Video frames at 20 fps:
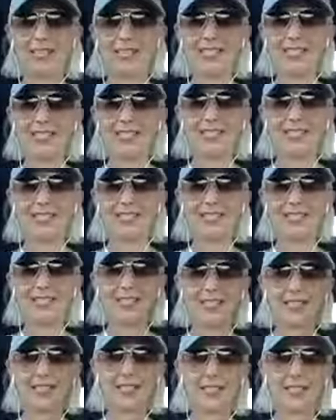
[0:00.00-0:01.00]

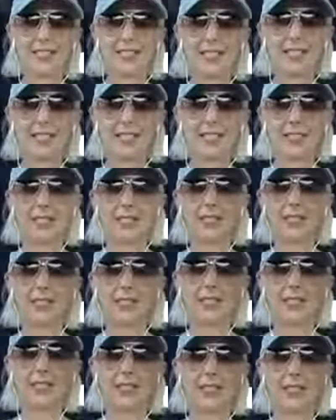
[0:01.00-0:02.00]

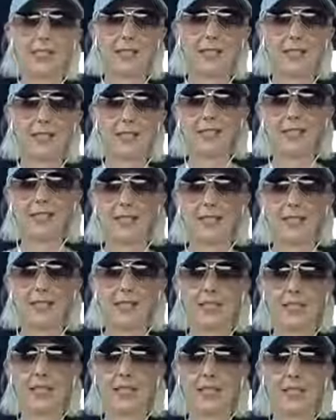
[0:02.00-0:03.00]

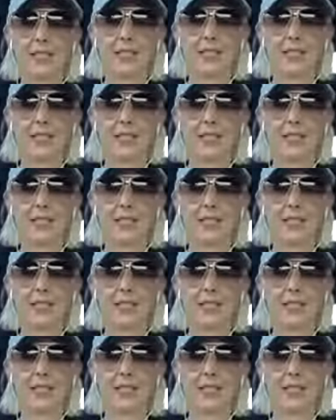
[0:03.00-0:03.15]
Nothing is said.